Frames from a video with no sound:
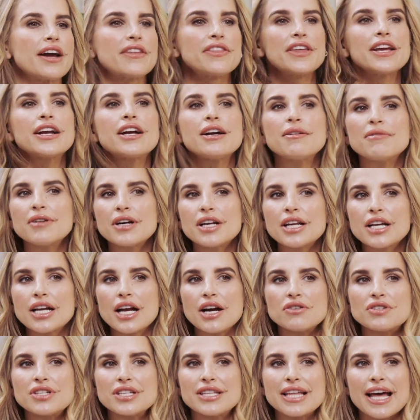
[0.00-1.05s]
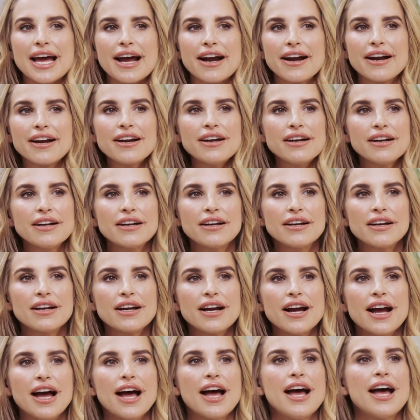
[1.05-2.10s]
I think I'm going to go to there. Okay.
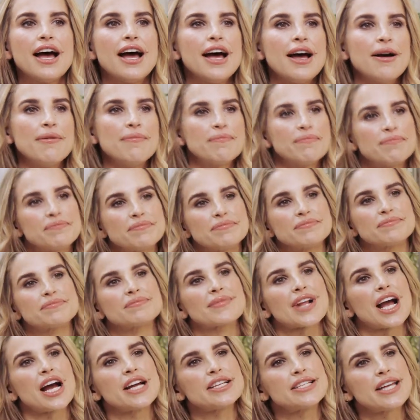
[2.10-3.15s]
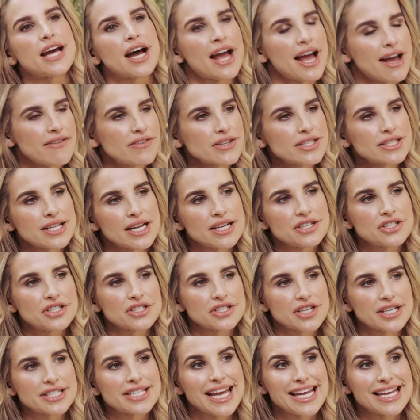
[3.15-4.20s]
Um, I, t- I have
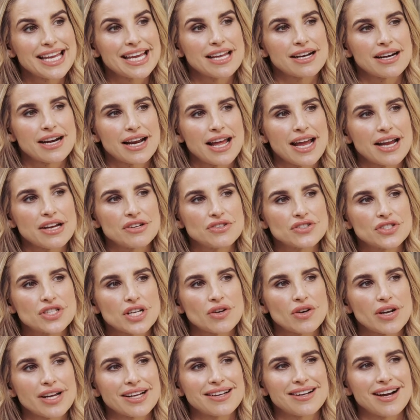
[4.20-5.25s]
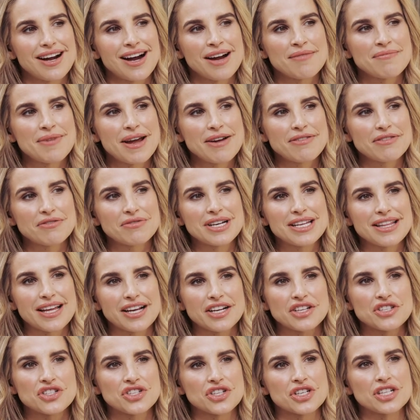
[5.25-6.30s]
extensions I take in and out. Yeah. So, like, I'm never really
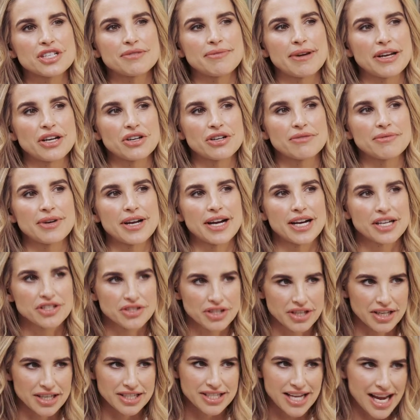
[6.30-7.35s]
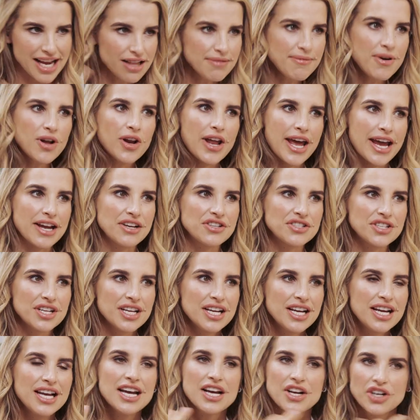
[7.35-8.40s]
that concerned about cutting my hair. So, I'm going to take them all out,
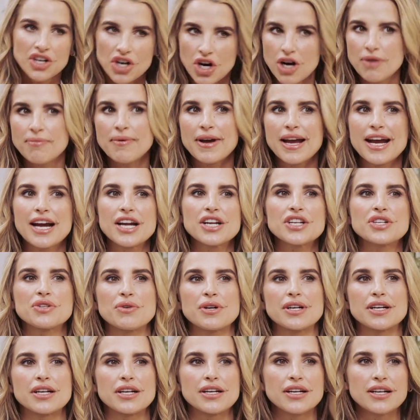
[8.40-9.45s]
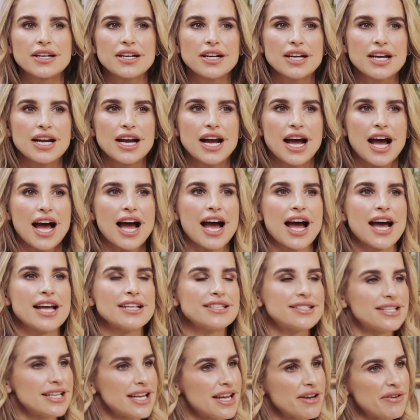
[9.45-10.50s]
yeah. cut my hair shorter,
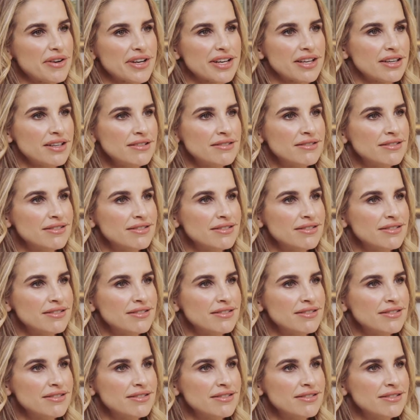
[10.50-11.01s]
and see how I get on.